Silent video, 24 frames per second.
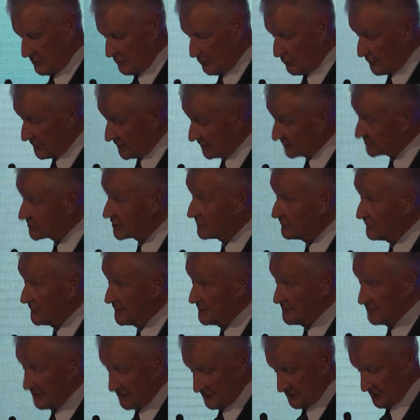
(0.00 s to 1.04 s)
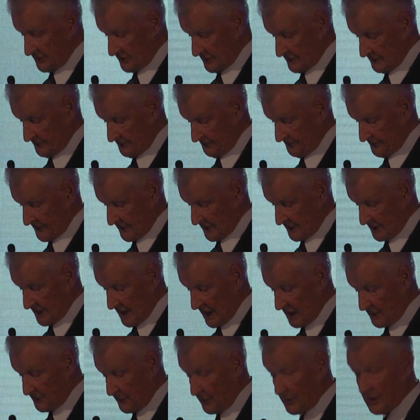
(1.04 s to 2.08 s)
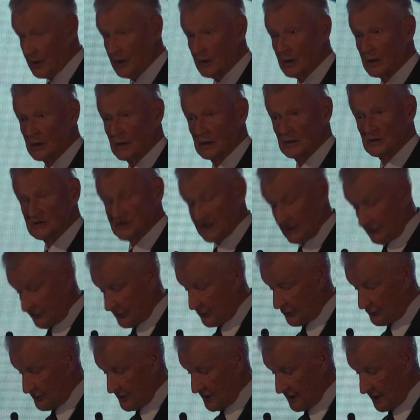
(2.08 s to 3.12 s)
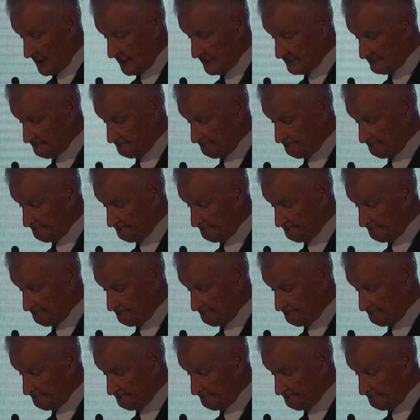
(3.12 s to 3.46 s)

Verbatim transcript: with its immediate neighbor, South Korea,